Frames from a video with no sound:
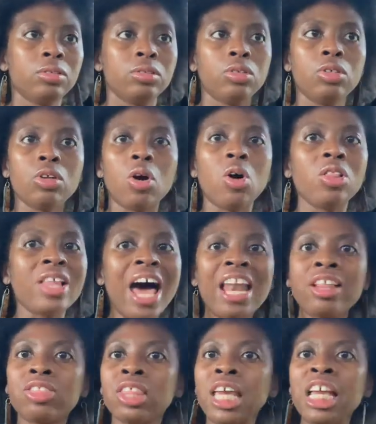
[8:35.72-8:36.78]
You know, a lot
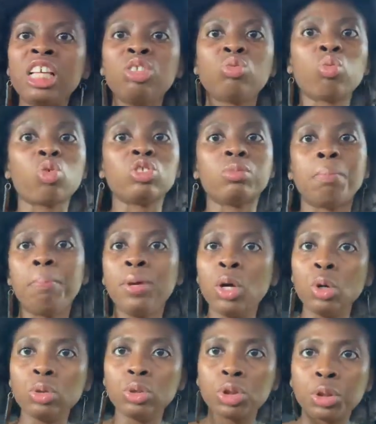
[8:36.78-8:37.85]
of things was
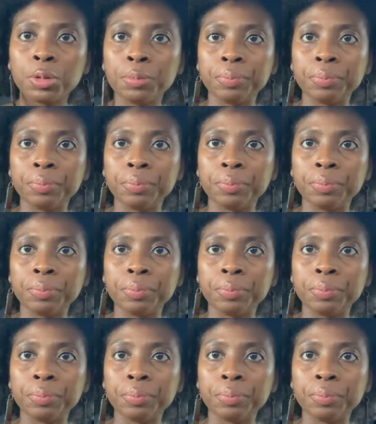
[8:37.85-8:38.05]
built